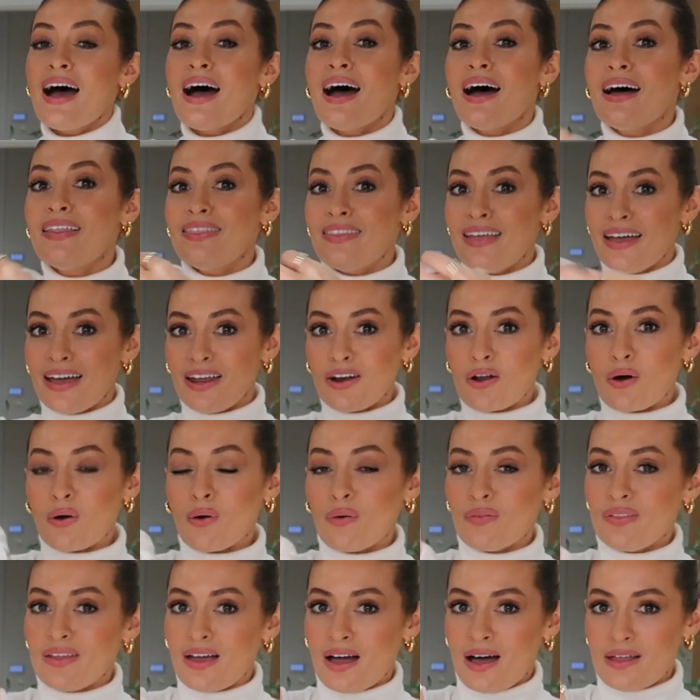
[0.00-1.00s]
and then
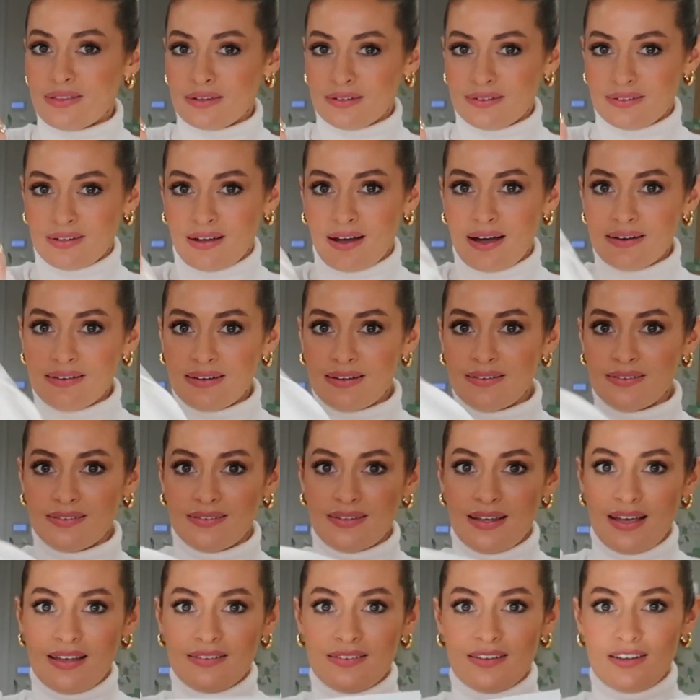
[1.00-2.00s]
on the other side it
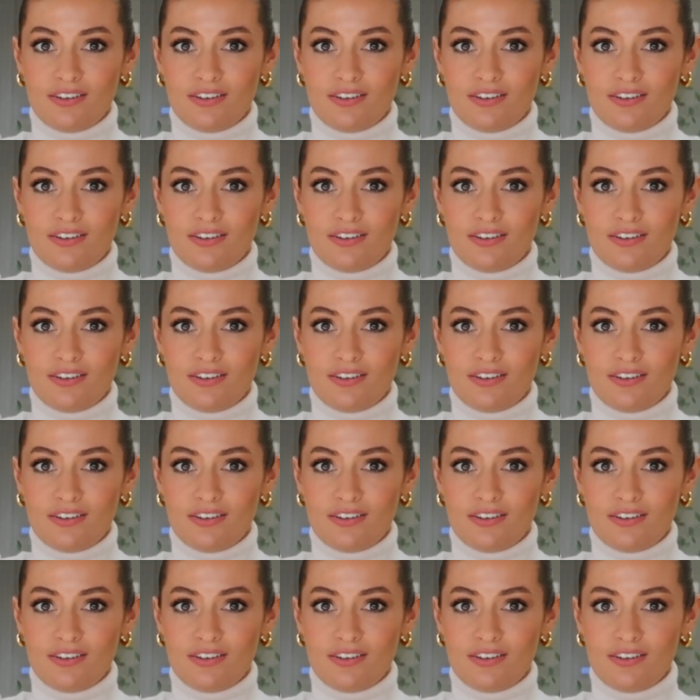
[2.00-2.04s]
says